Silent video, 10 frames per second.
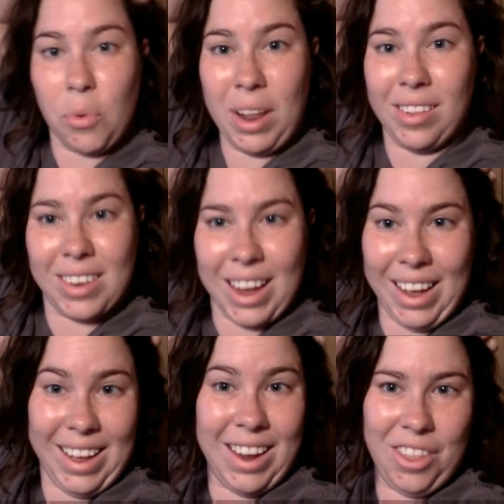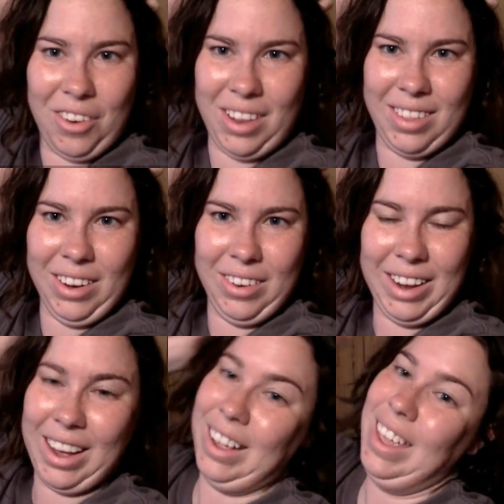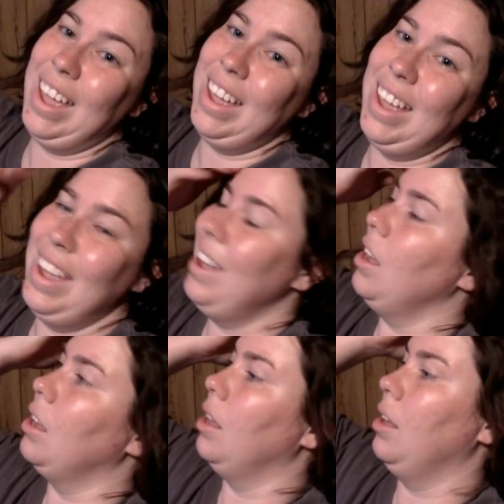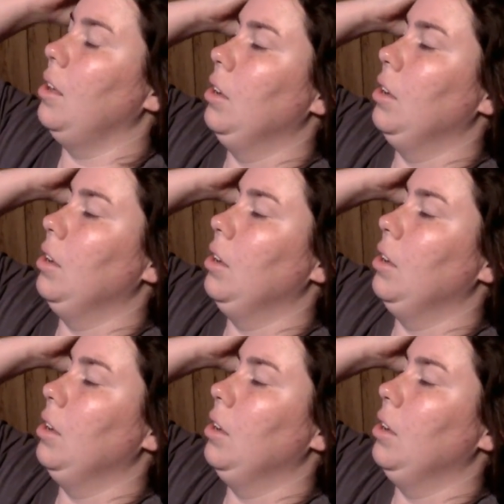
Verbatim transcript: Wednesday, another intern day. Yay!